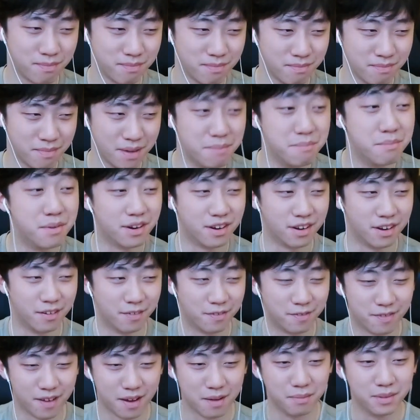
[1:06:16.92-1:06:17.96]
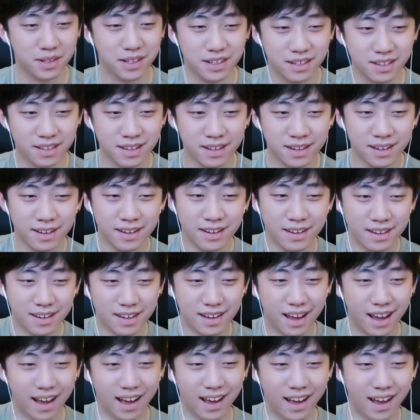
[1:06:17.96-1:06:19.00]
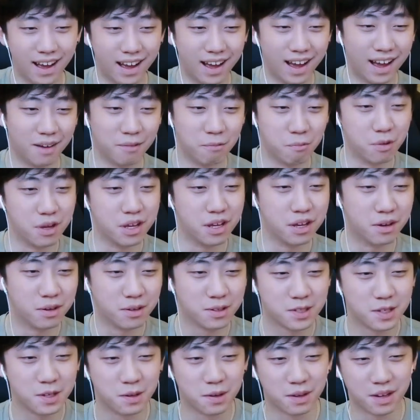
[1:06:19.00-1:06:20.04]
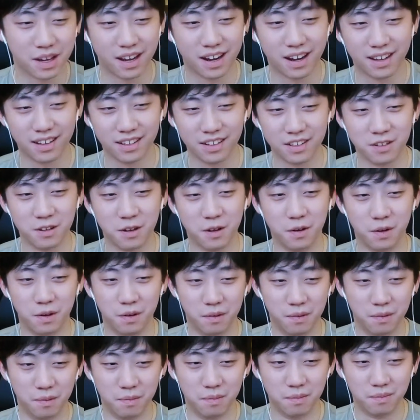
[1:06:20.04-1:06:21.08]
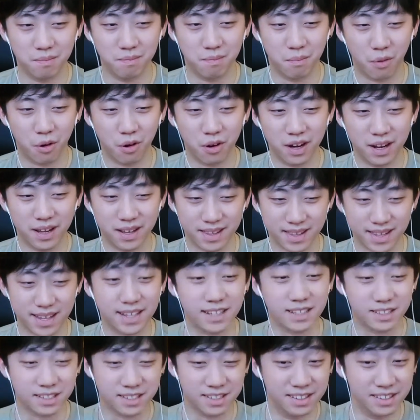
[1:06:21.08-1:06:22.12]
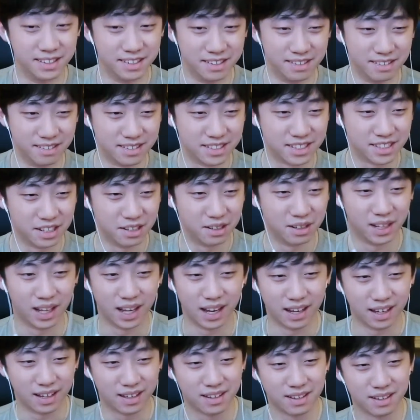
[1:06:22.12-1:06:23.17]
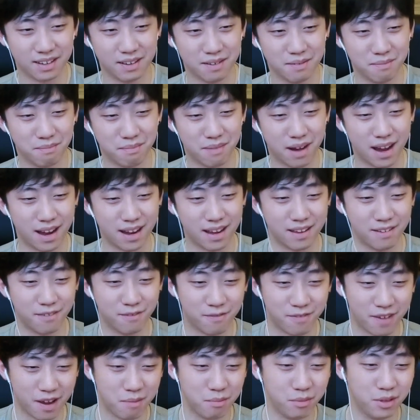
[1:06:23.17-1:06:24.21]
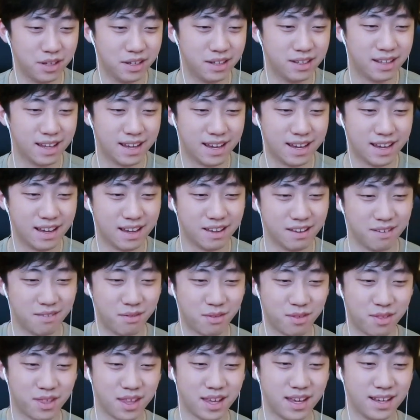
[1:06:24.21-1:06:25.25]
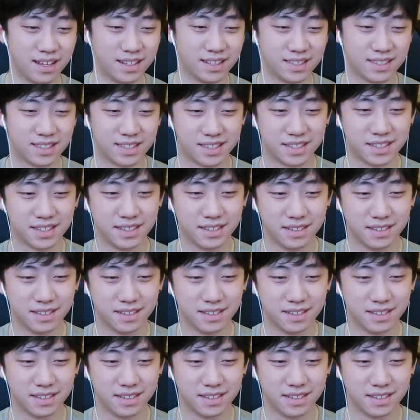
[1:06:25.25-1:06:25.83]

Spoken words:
member of family, we also got morning things to do. So like my family, they thinks